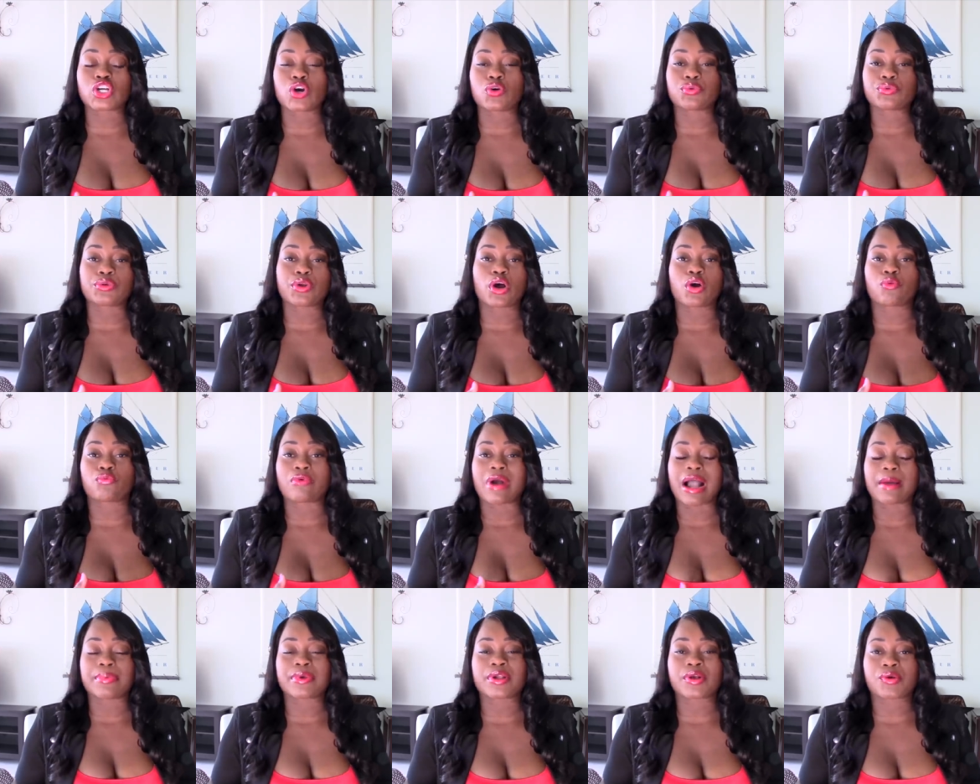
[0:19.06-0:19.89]
don't know,
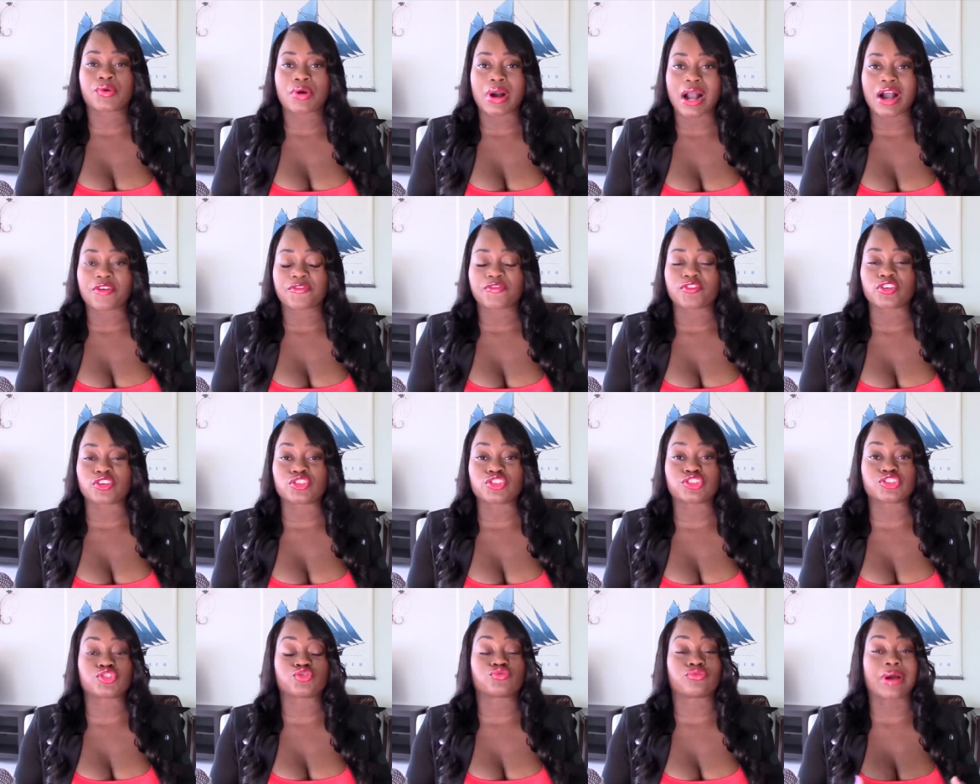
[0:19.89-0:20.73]
Robyn Crawford
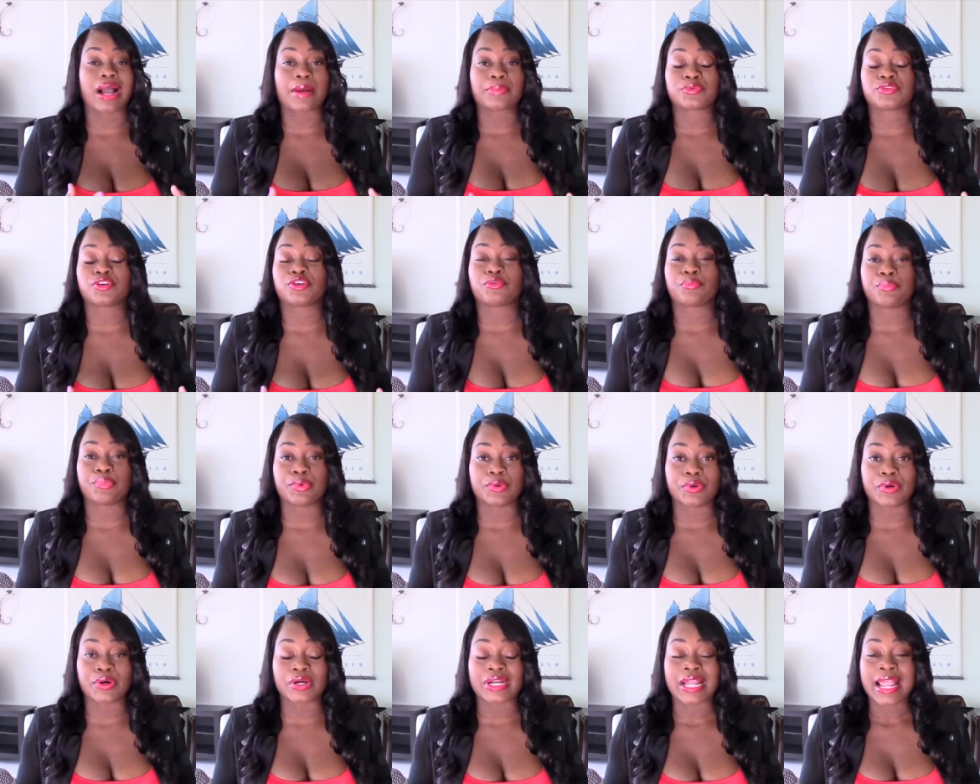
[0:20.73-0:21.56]
just dropped her
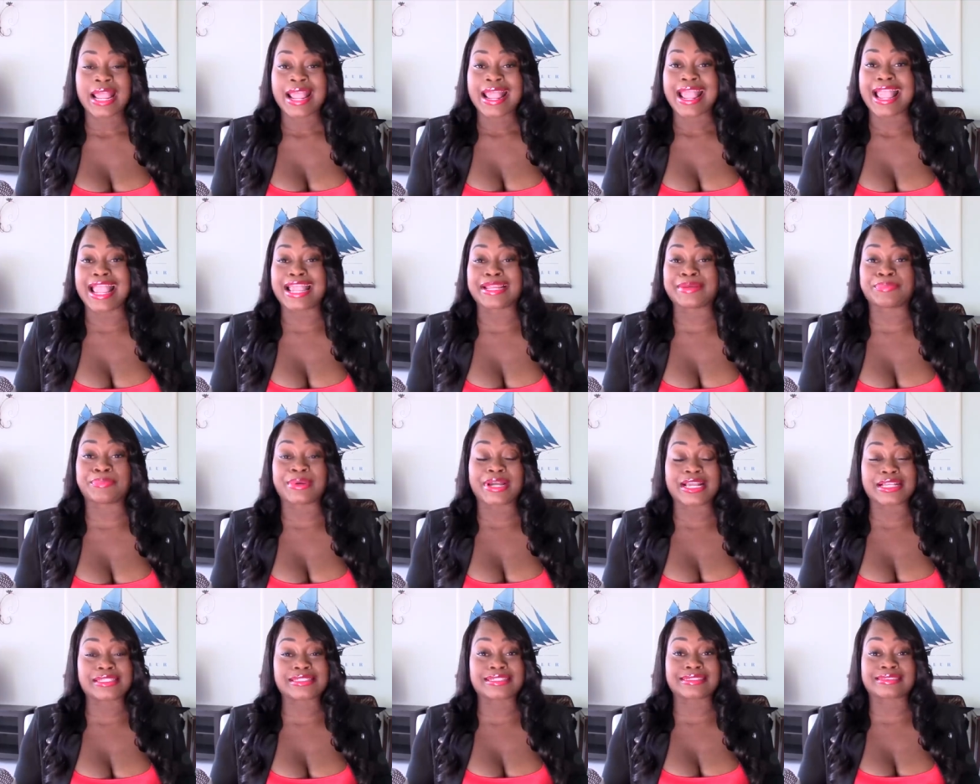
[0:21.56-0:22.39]
book and
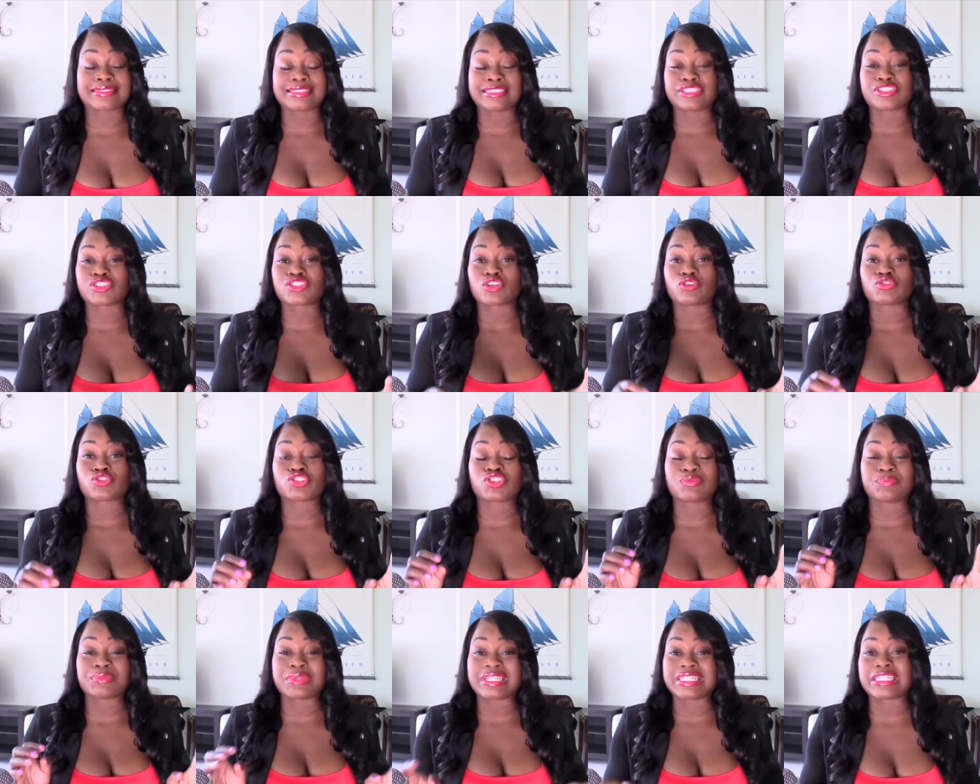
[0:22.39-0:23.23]
basically,
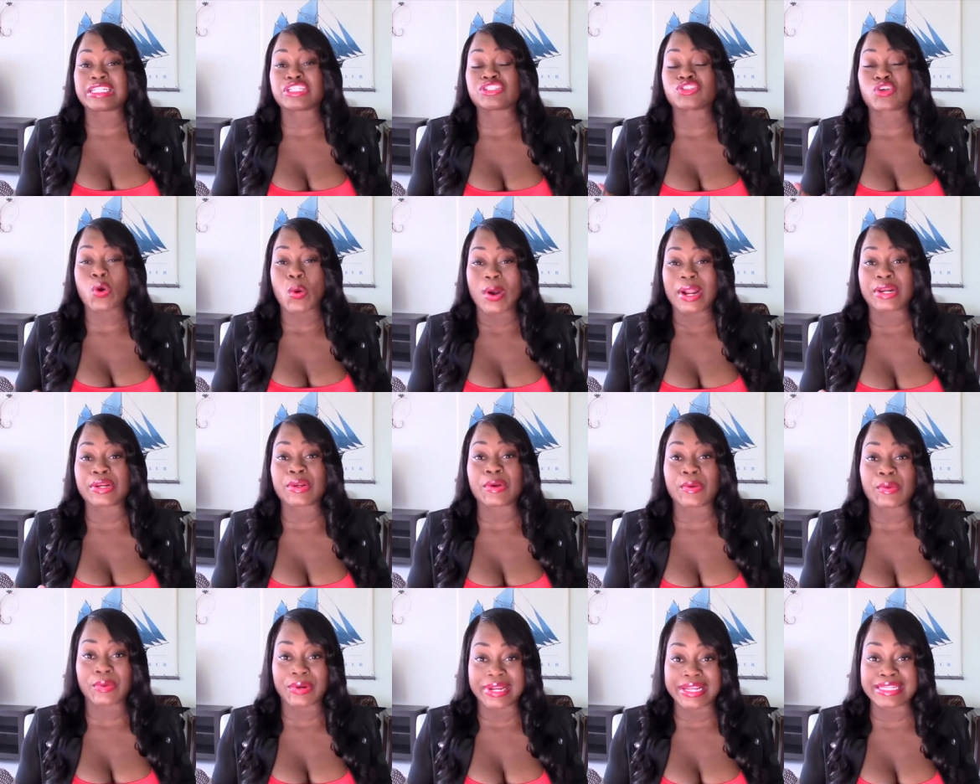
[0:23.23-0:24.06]
social media is going
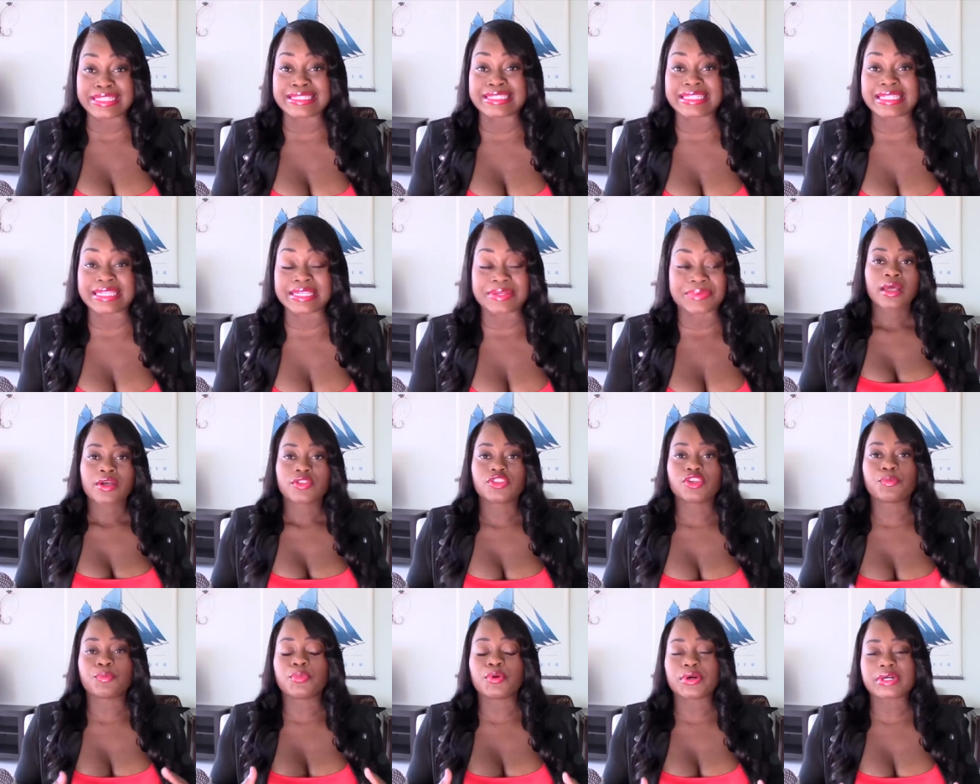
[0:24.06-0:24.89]
crazy.
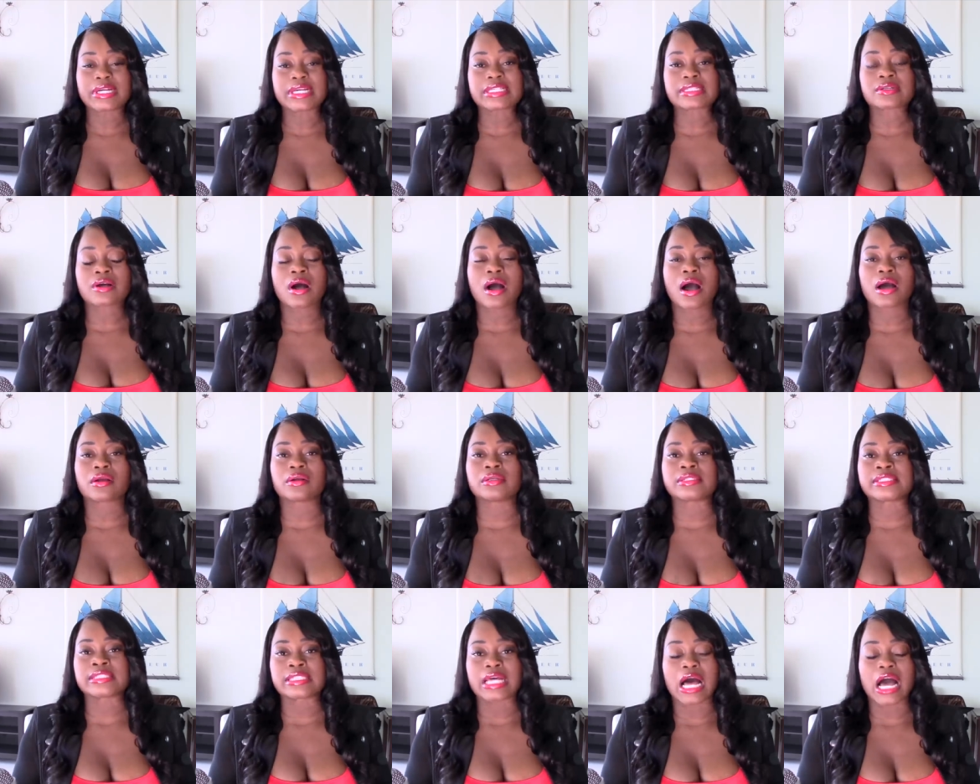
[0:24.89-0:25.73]
The book is
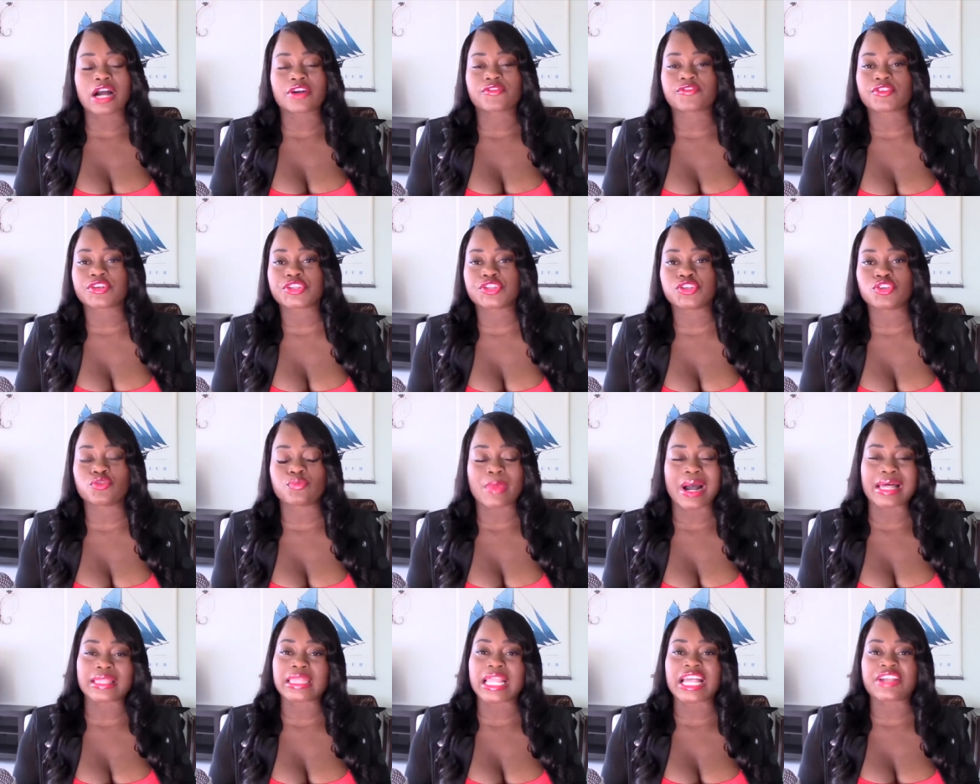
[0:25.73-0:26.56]
called A Song for
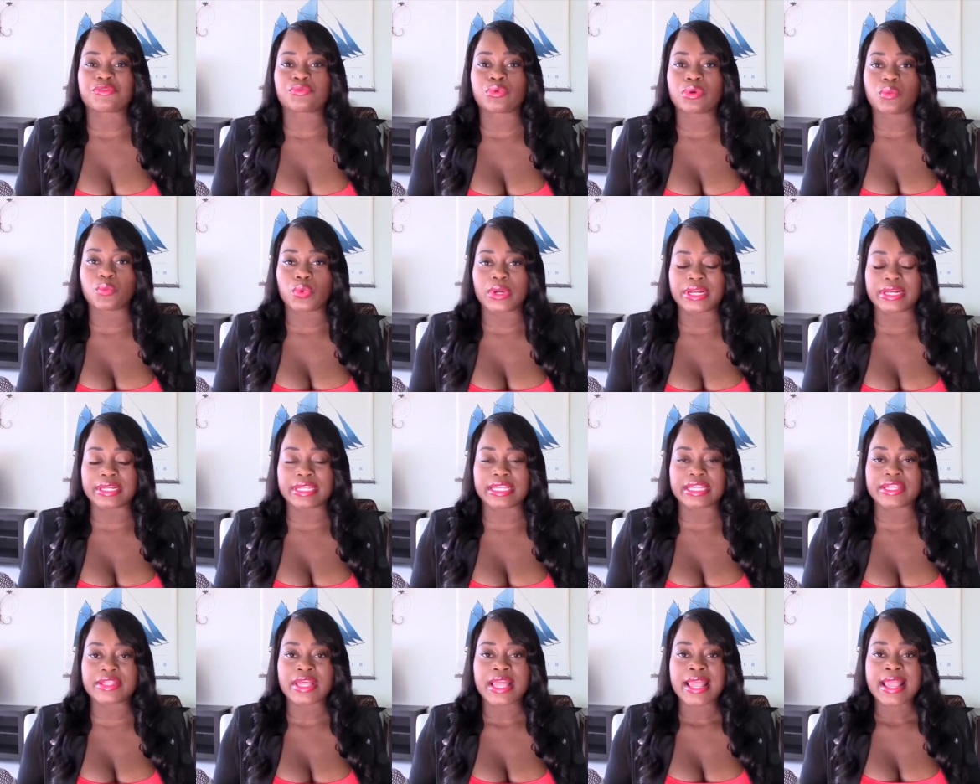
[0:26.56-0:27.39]
You My Life with
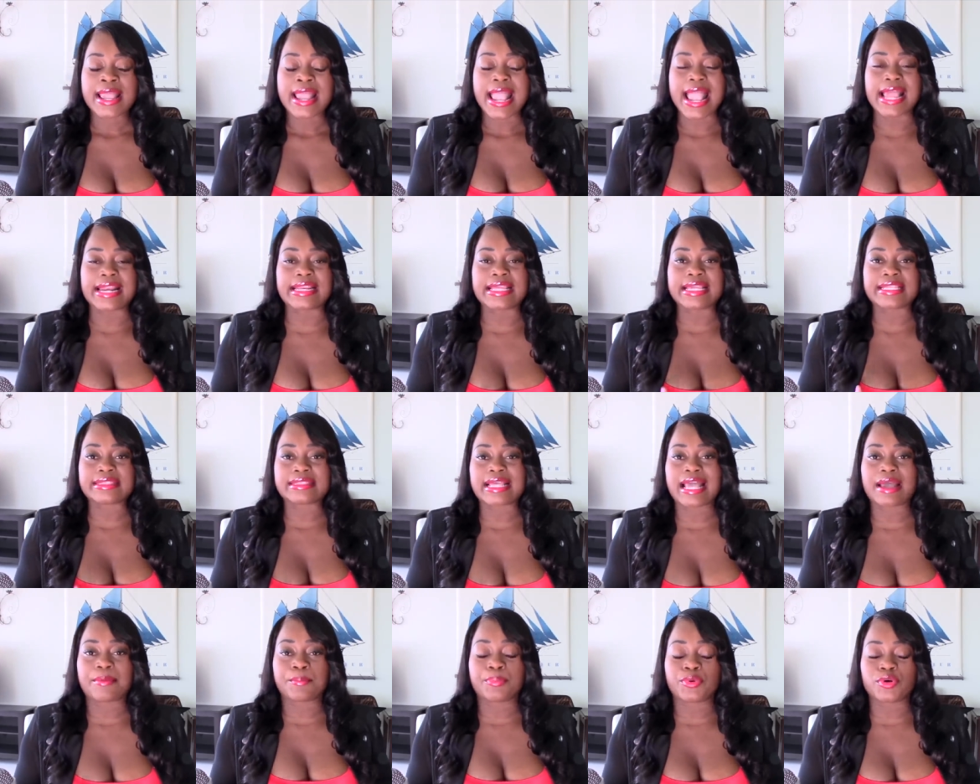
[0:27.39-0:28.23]
Whitney. And in
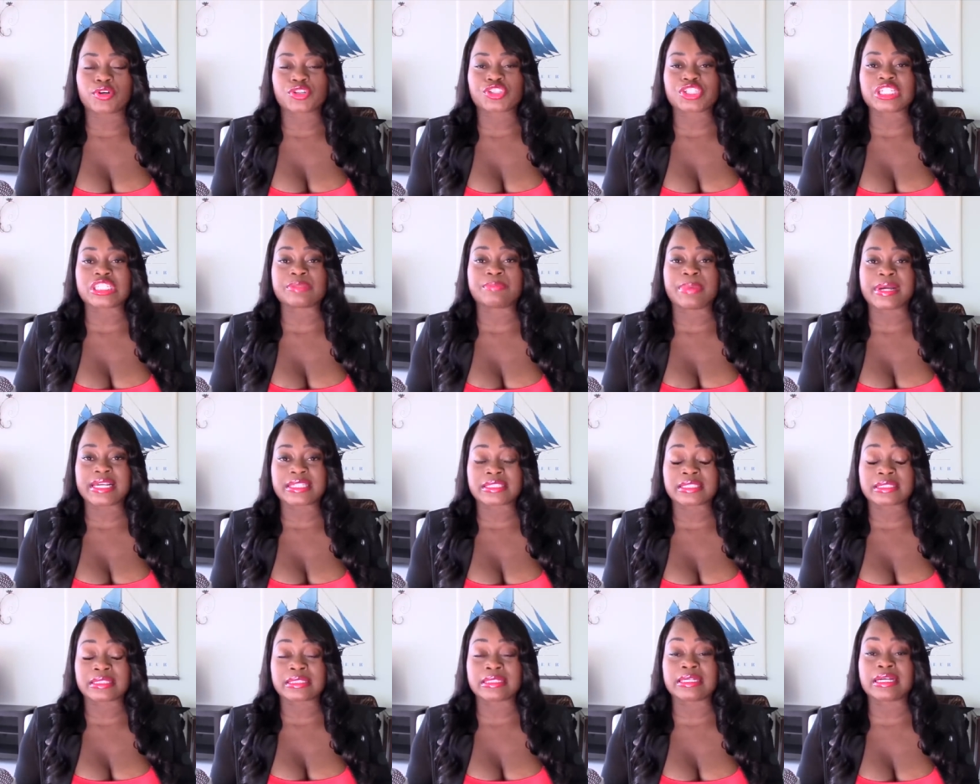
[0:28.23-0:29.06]
that book, she's
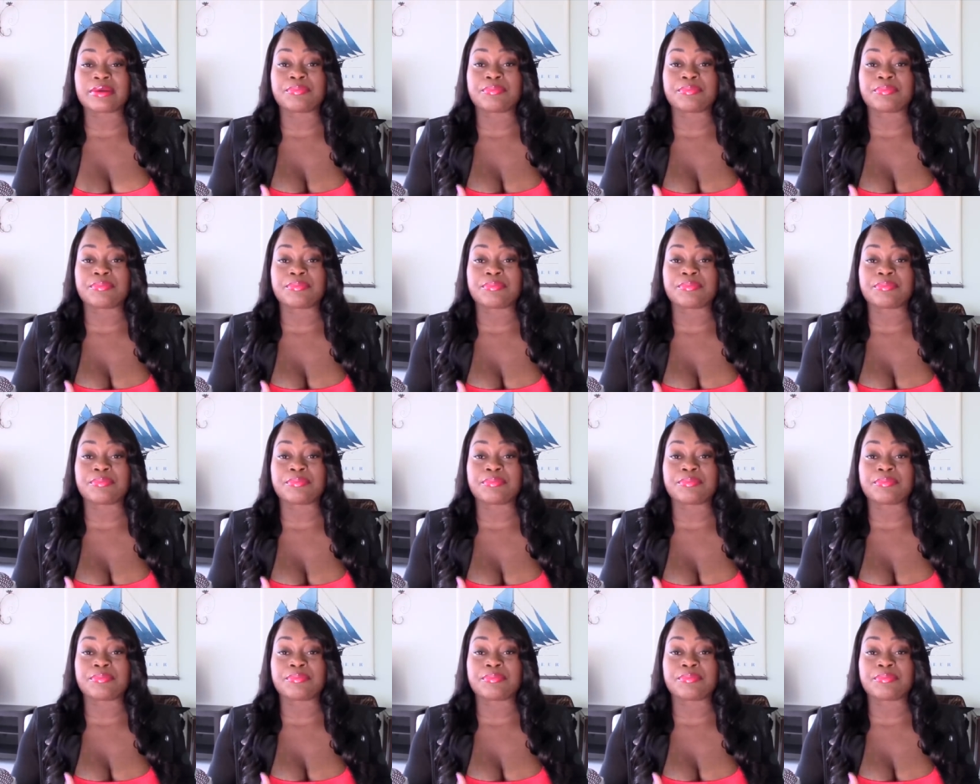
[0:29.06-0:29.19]
basically